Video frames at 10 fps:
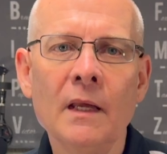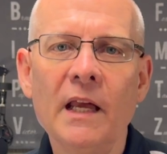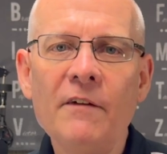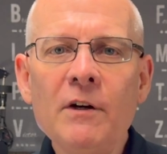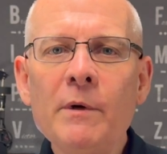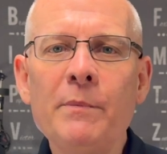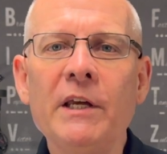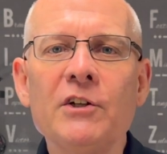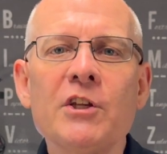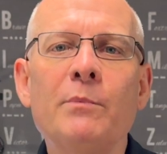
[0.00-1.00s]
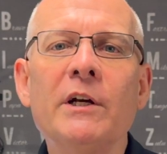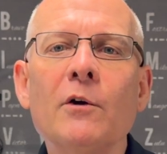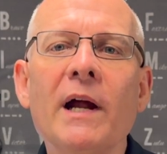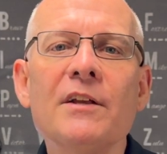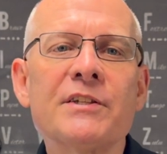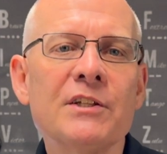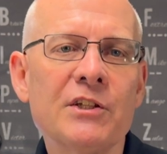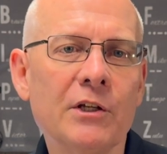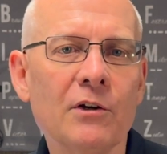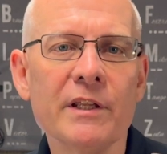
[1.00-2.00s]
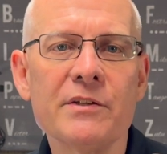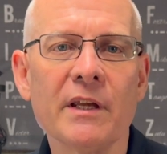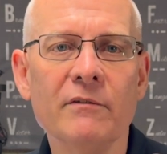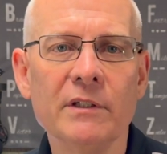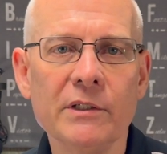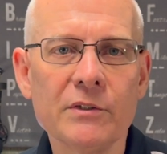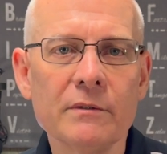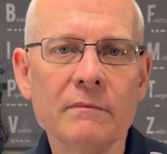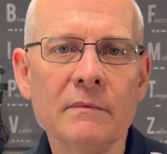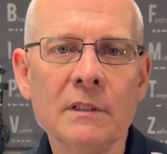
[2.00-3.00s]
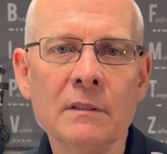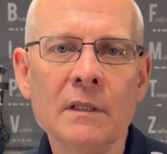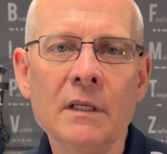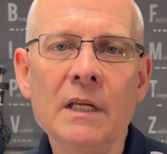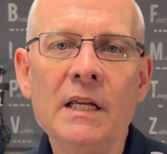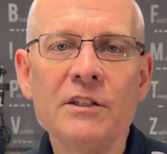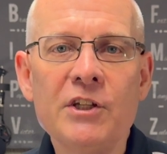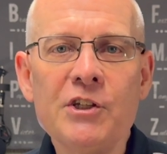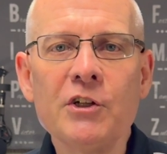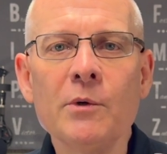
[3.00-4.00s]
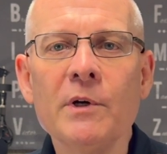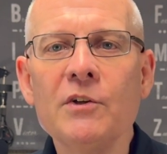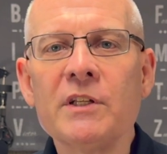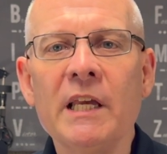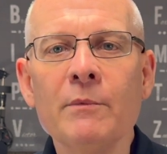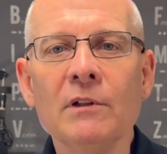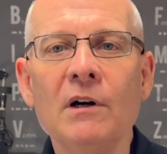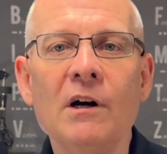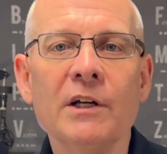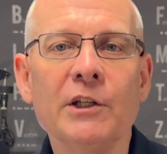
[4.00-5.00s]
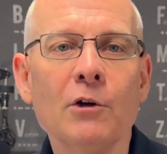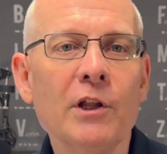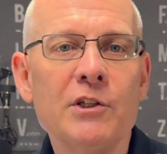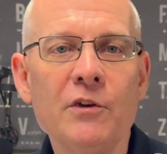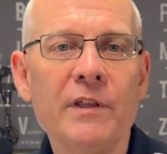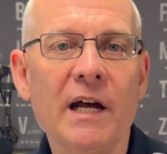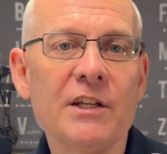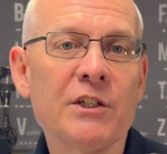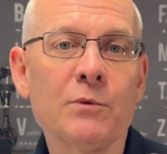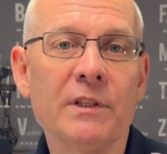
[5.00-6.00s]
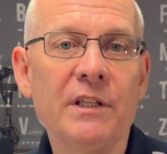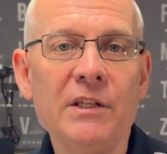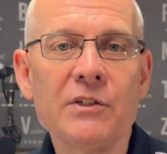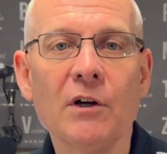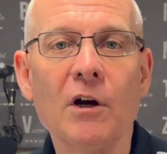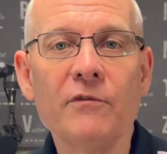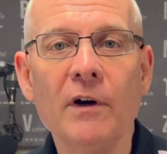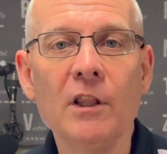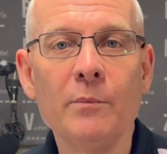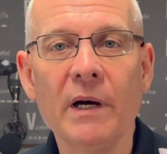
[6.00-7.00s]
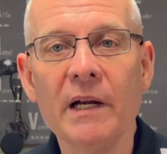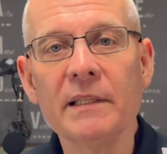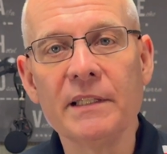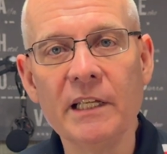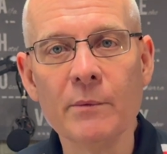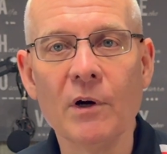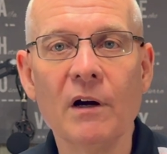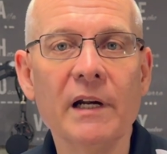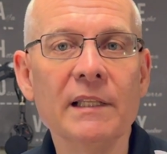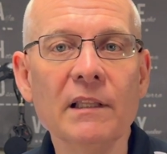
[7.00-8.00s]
FM repeaters have been around since the early 70s. Digital modes came along in the early 2000s with D-Star followed by DMR and